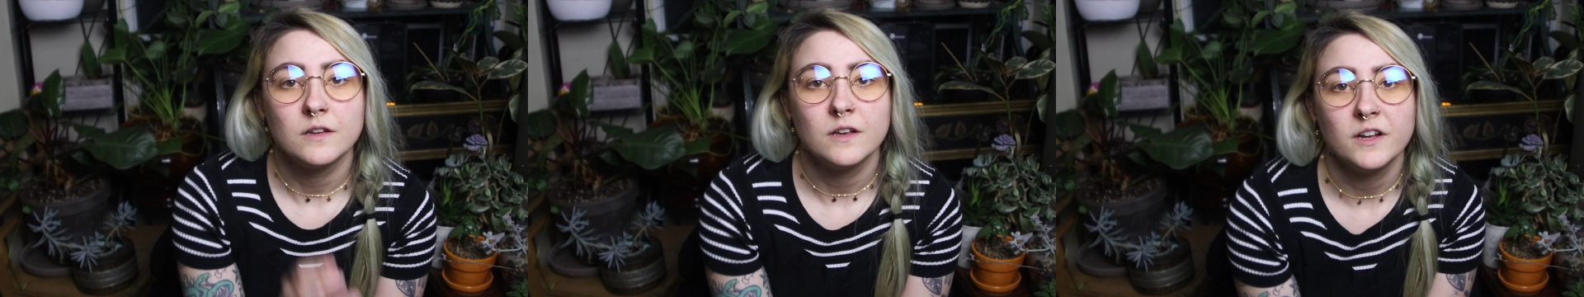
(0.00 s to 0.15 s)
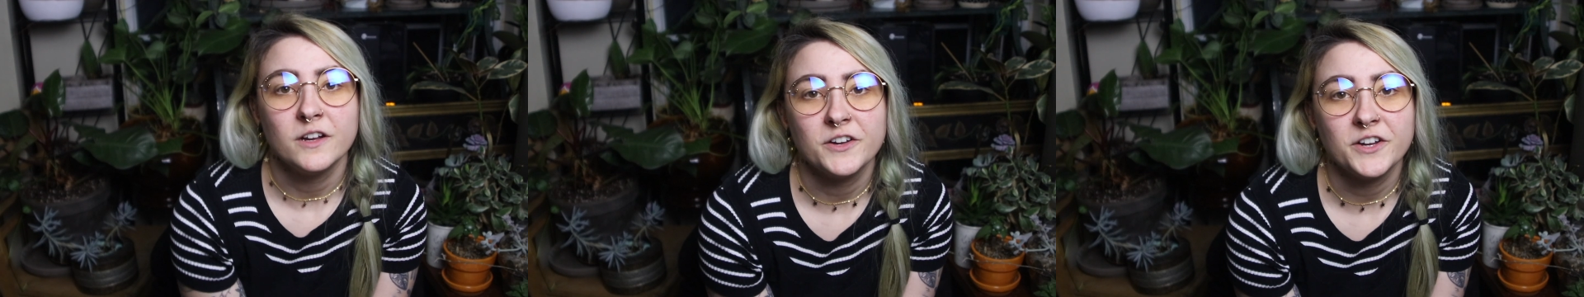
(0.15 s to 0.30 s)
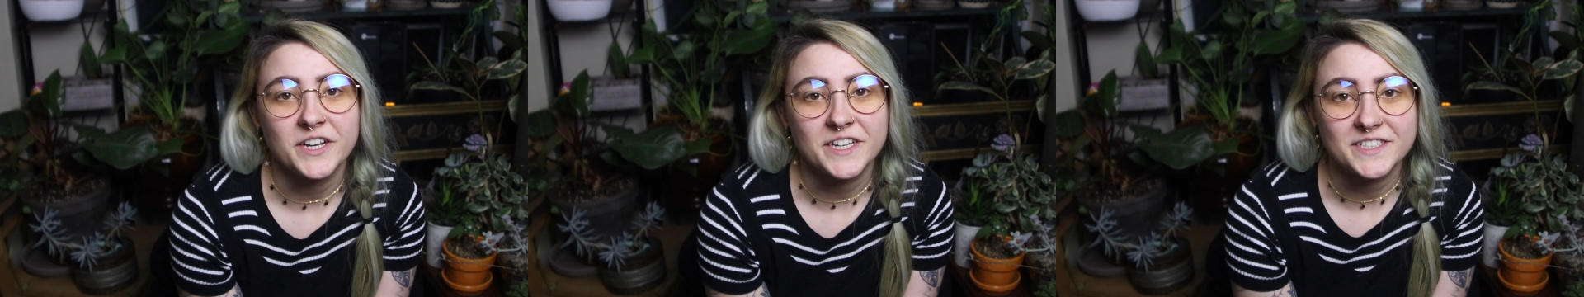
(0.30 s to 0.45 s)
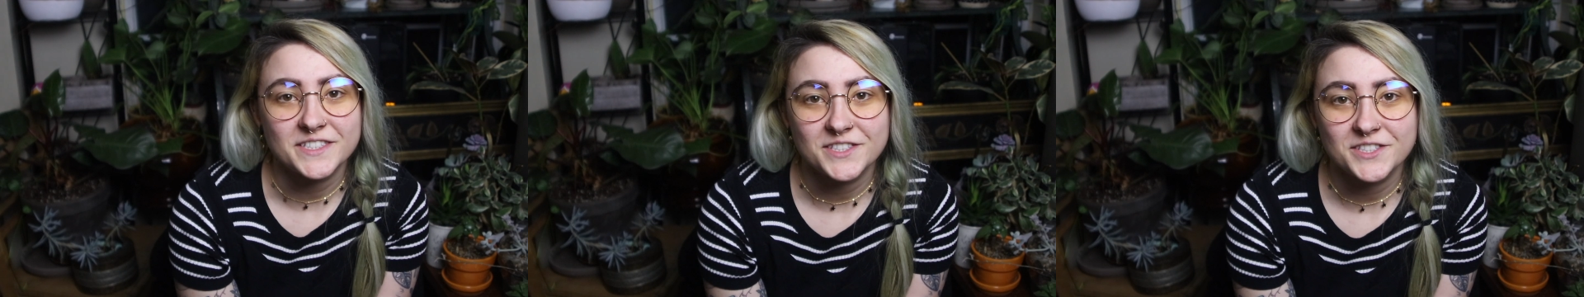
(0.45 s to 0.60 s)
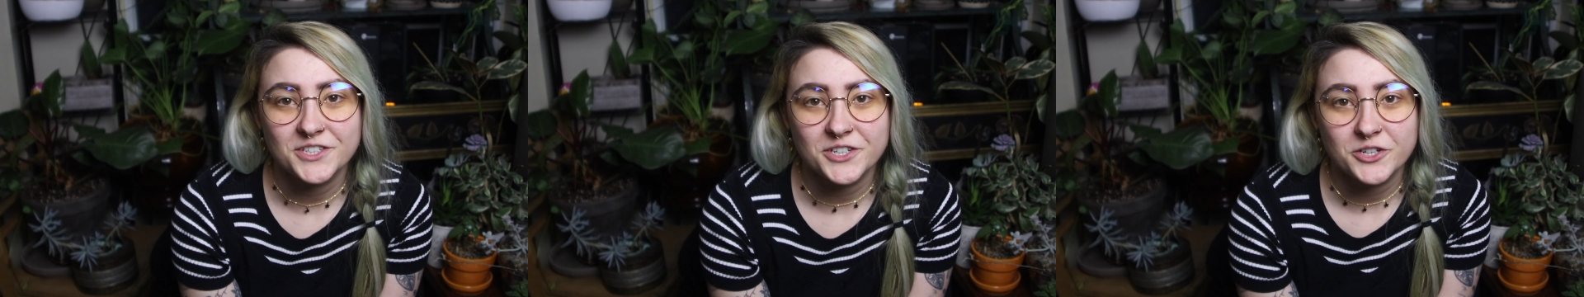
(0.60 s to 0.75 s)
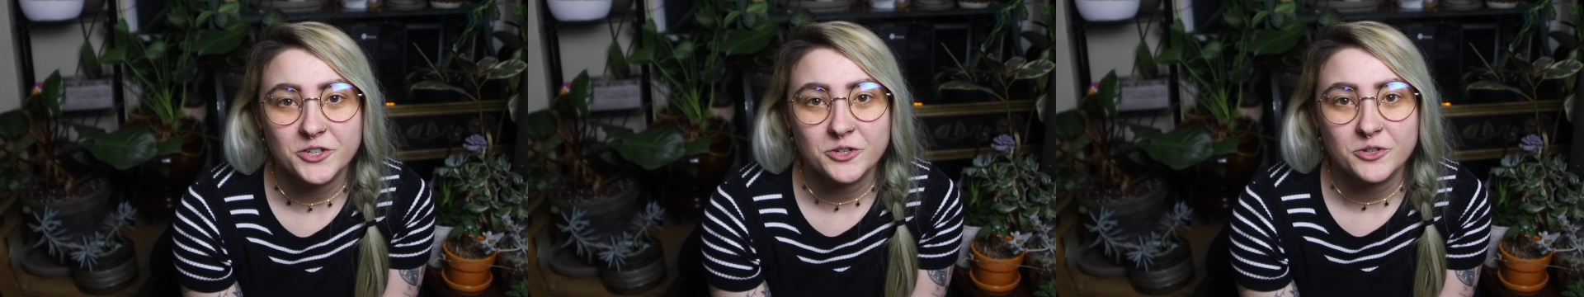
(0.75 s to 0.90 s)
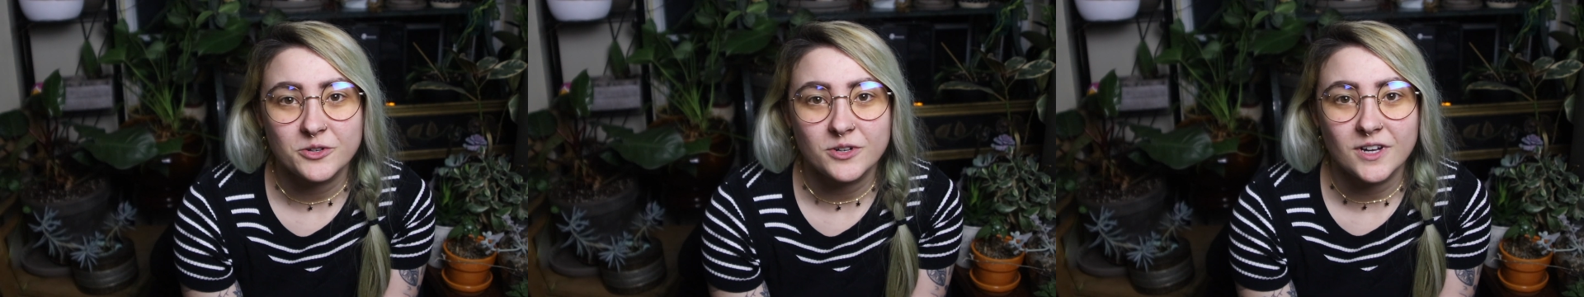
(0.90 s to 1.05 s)
Alright,
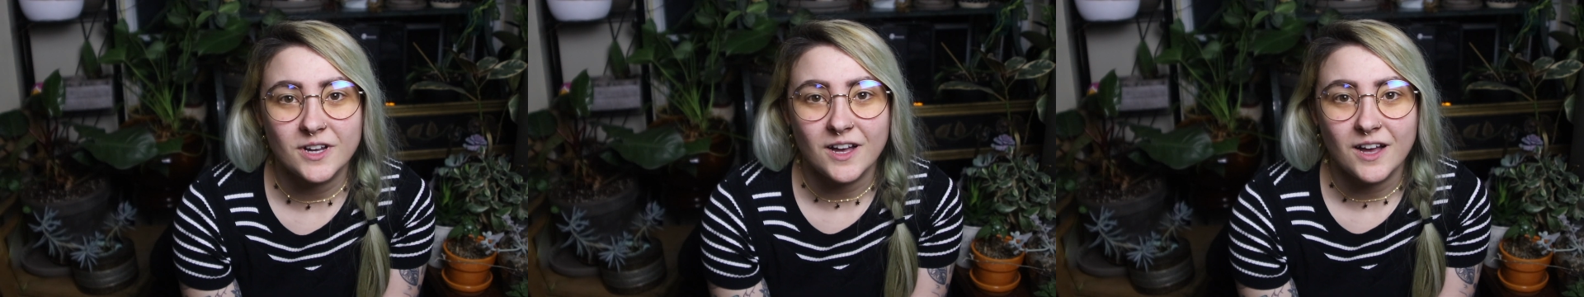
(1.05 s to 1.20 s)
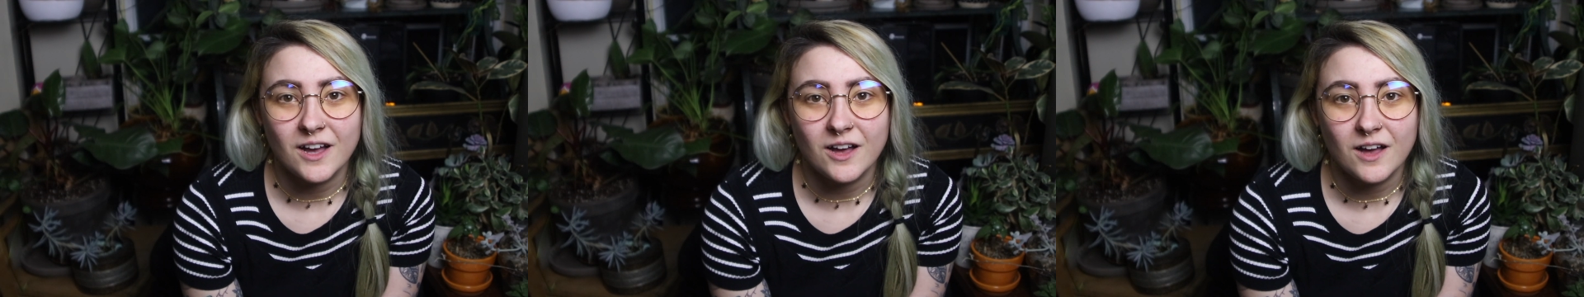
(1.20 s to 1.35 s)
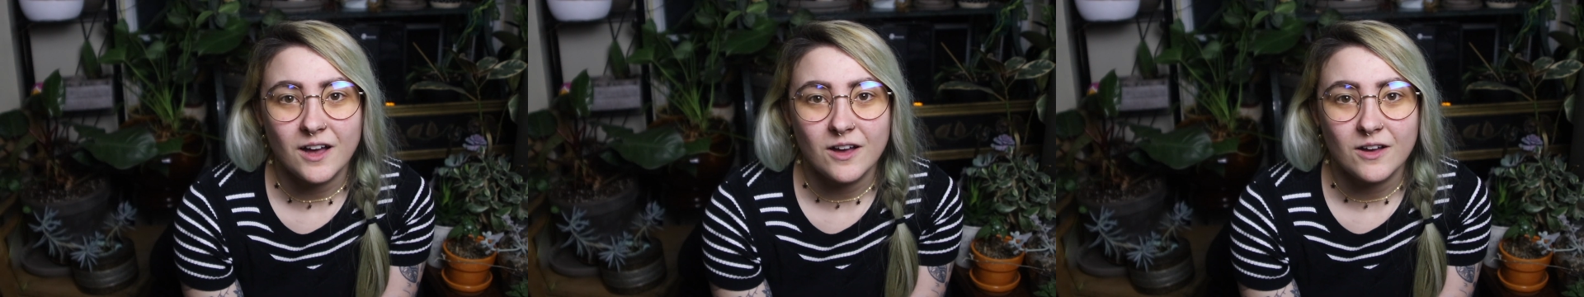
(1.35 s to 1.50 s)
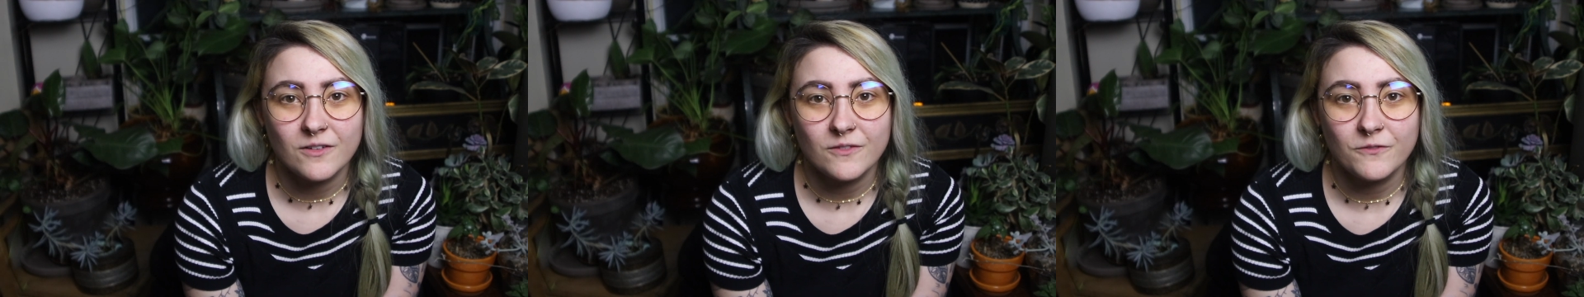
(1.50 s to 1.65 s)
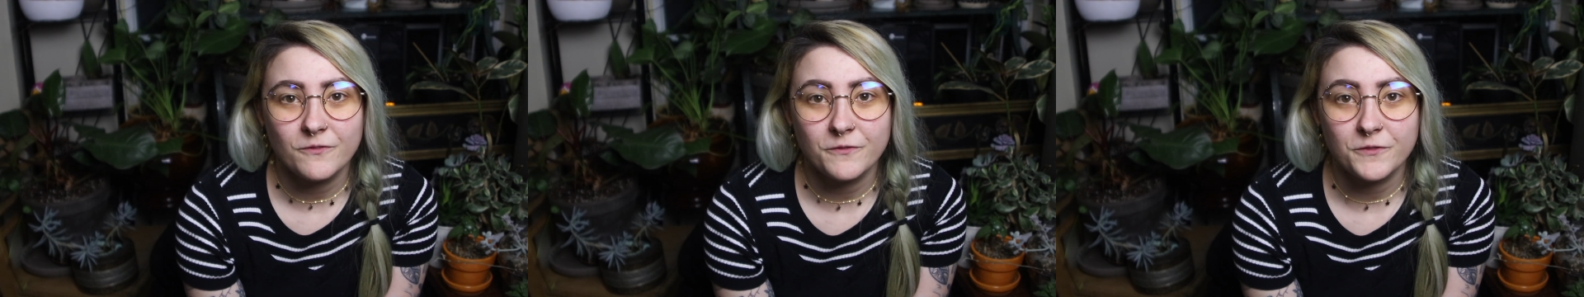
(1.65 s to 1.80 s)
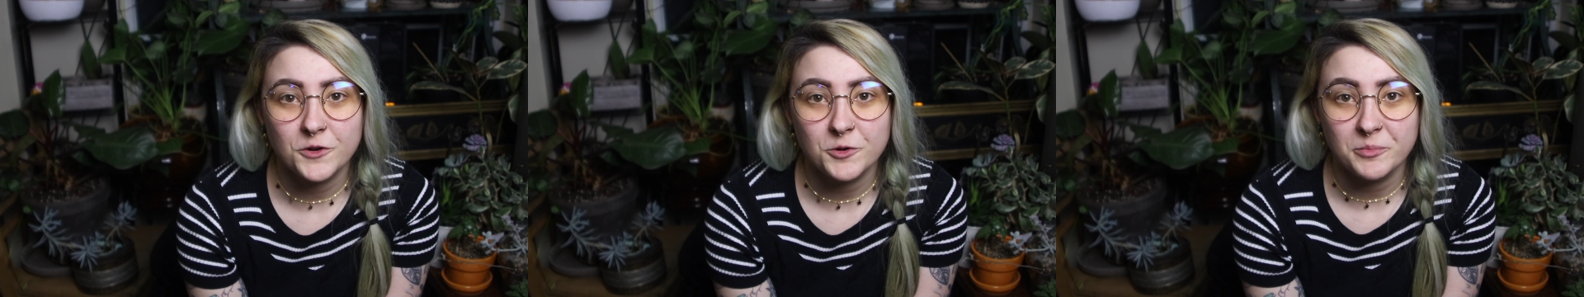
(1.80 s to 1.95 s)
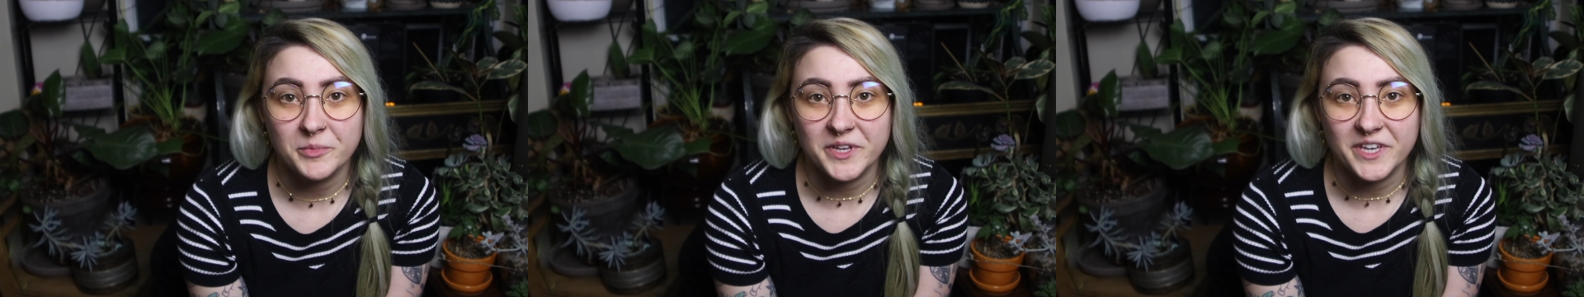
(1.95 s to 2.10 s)
so
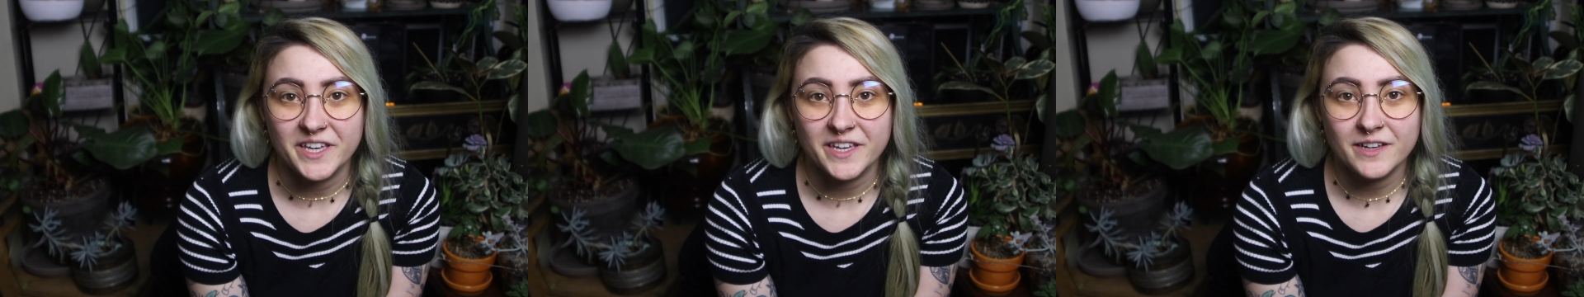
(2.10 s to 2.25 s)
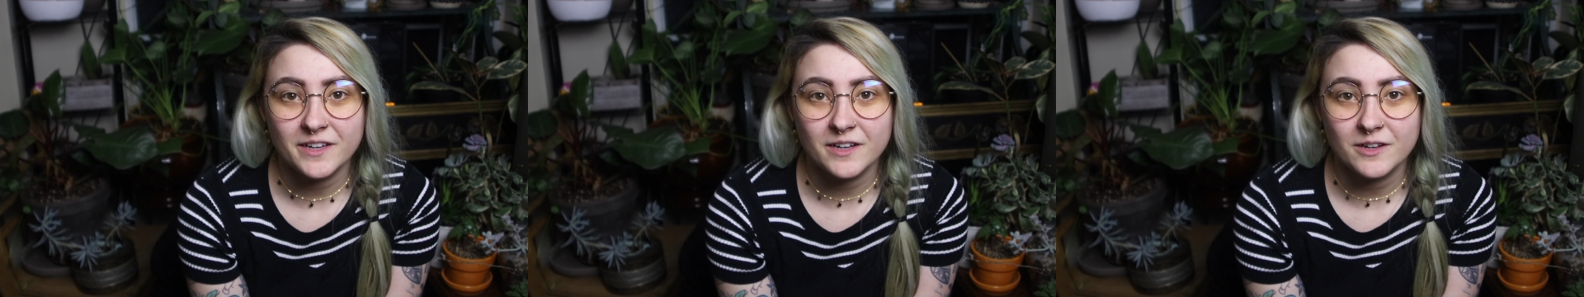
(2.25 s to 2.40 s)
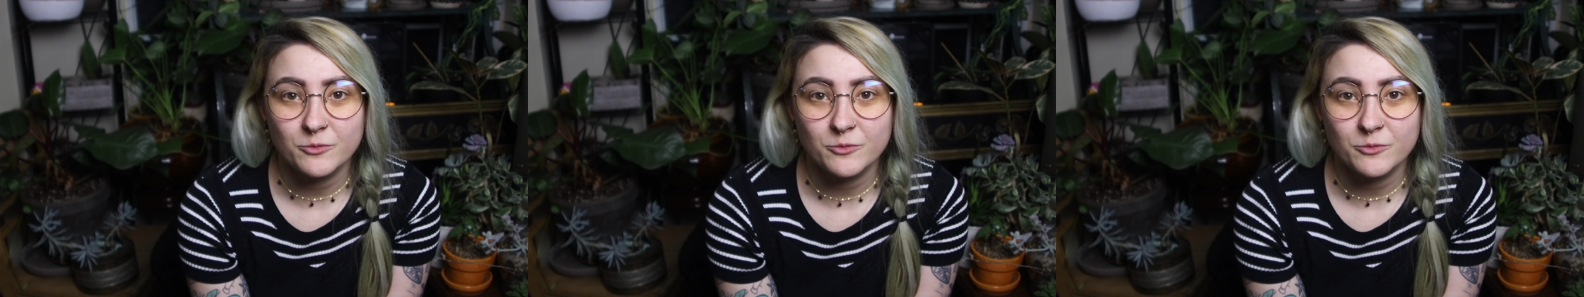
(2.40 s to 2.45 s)
for me,